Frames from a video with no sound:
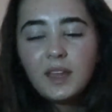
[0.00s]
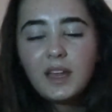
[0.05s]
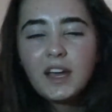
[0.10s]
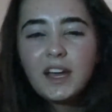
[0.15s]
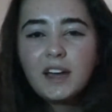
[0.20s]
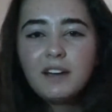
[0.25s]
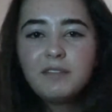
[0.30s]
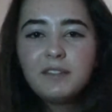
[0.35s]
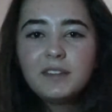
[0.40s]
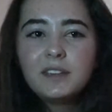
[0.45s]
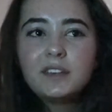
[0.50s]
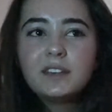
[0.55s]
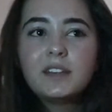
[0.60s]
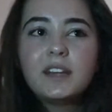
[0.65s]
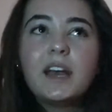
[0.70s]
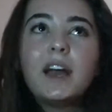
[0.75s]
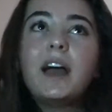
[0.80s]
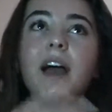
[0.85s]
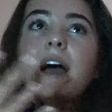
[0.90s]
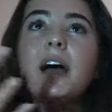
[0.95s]
having
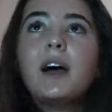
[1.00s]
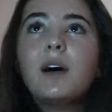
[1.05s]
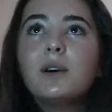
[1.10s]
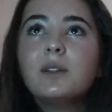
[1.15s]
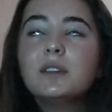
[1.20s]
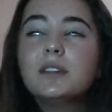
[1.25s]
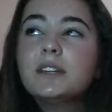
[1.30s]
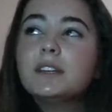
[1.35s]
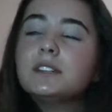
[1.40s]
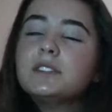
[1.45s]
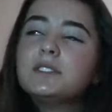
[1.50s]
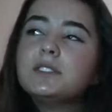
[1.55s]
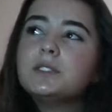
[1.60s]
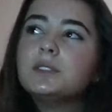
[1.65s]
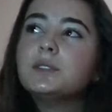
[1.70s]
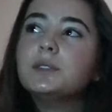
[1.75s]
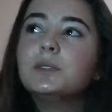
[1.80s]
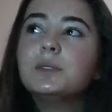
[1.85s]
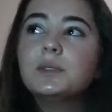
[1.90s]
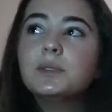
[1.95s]
an outlet
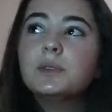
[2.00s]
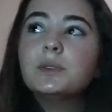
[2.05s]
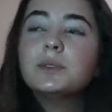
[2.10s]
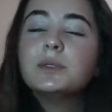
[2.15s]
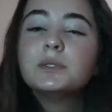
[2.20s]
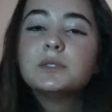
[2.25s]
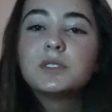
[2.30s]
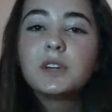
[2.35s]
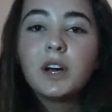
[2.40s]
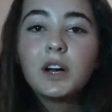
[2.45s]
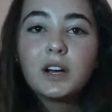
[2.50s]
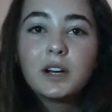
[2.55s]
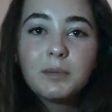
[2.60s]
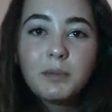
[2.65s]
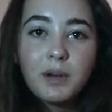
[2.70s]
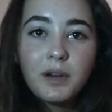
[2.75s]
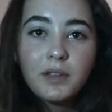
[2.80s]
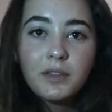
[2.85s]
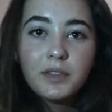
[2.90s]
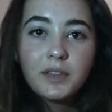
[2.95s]
to talk
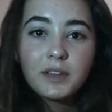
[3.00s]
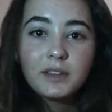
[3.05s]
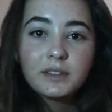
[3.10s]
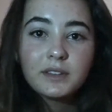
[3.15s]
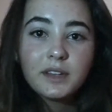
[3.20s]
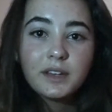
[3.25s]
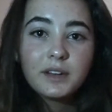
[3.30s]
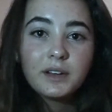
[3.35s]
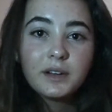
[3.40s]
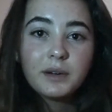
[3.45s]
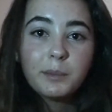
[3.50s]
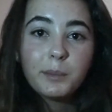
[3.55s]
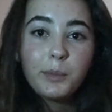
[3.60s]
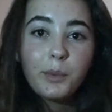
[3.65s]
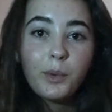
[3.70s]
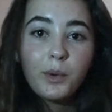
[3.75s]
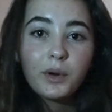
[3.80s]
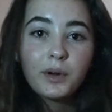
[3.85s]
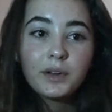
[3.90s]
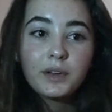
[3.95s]
about things that are
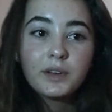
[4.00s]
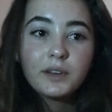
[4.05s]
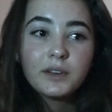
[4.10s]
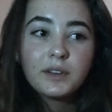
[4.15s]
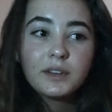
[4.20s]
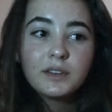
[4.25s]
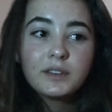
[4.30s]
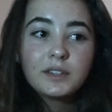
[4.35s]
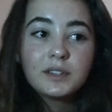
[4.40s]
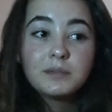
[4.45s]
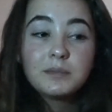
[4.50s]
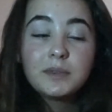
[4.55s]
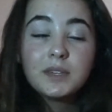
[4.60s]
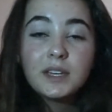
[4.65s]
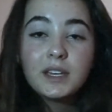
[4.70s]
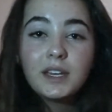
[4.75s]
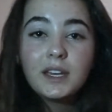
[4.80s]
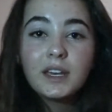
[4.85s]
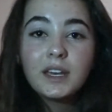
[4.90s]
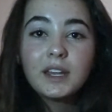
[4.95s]
important to
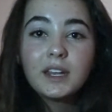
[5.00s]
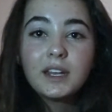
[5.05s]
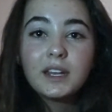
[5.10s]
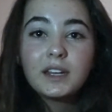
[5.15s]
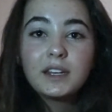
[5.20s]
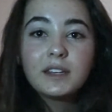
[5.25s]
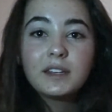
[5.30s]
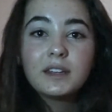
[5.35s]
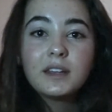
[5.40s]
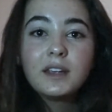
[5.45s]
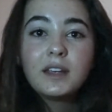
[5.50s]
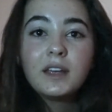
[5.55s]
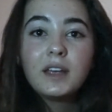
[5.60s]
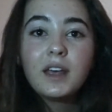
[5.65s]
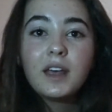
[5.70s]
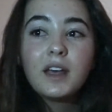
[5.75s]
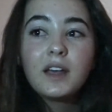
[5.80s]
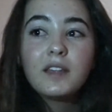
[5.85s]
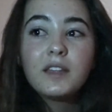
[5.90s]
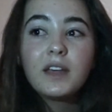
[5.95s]
me and
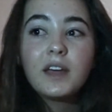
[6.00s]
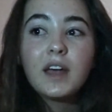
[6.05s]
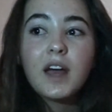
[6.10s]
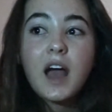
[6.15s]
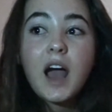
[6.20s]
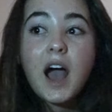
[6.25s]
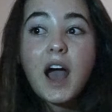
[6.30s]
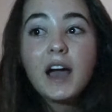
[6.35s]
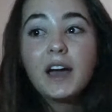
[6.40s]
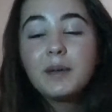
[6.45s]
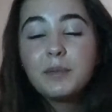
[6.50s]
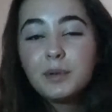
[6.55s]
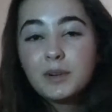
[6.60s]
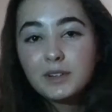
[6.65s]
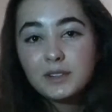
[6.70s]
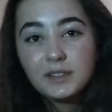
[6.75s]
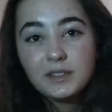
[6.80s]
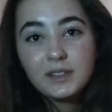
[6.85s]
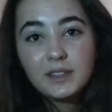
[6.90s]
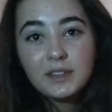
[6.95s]
that I
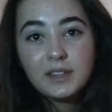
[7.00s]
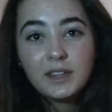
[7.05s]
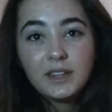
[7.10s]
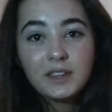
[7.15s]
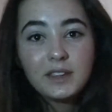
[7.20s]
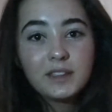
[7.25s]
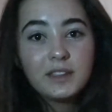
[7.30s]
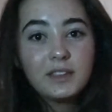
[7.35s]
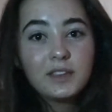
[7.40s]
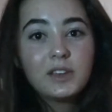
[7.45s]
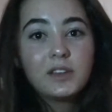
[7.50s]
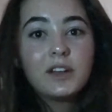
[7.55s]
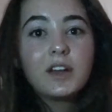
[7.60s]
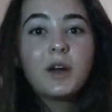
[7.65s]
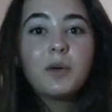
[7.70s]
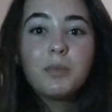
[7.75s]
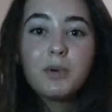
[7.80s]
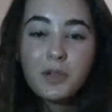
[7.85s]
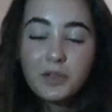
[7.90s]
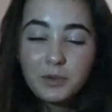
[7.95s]
personally think could
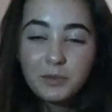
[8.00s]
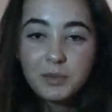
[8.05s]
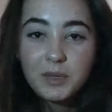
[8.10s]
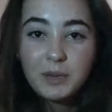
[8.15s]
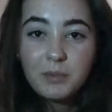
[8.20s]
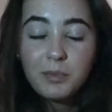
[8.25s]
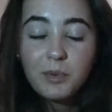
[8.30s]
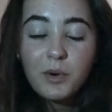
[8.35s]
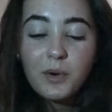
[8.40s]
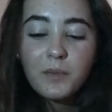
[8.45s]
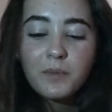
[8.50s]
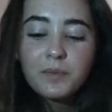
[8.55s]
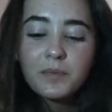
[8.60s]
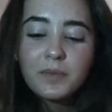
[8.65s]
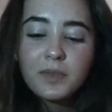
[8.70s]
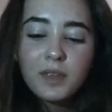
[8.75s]
help other people.